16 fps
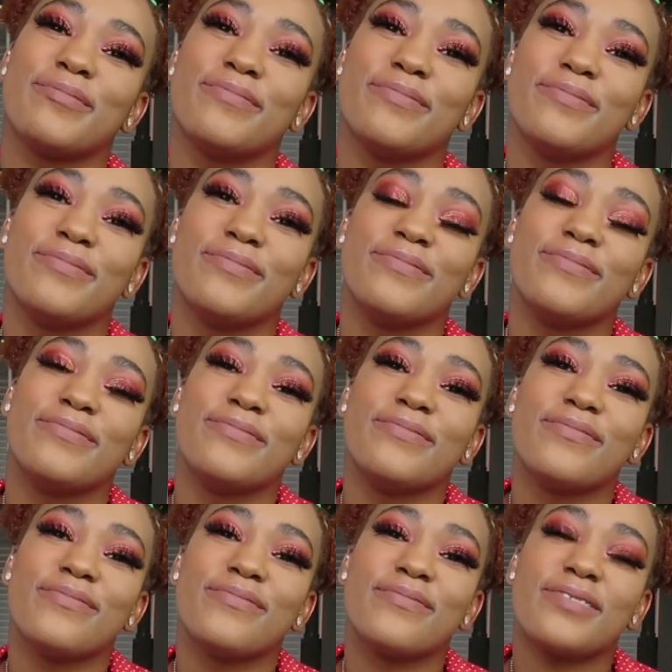
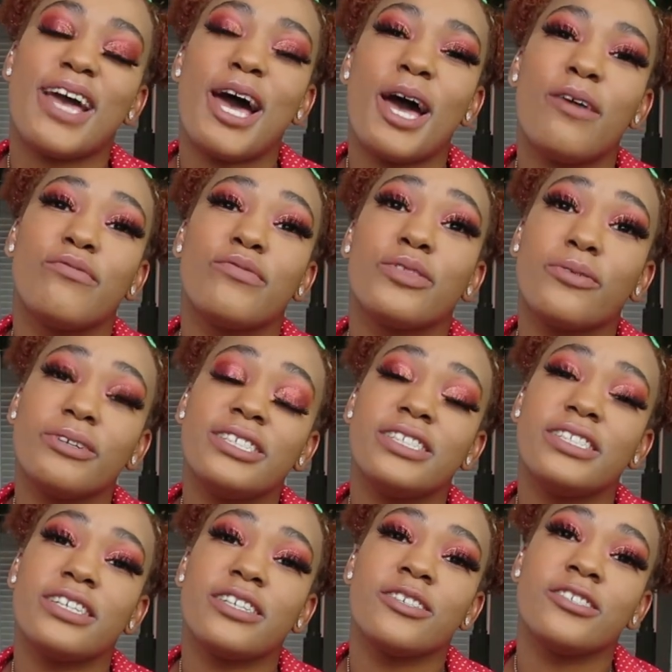I have three
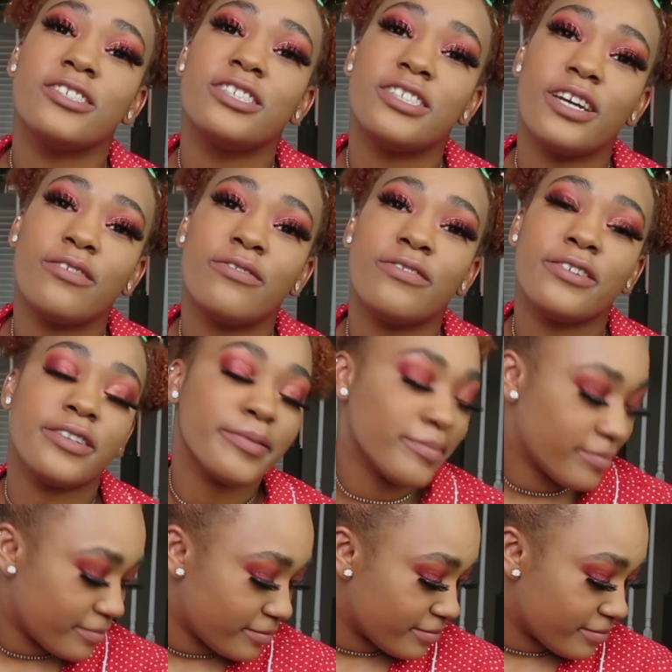stickers, Jeffree.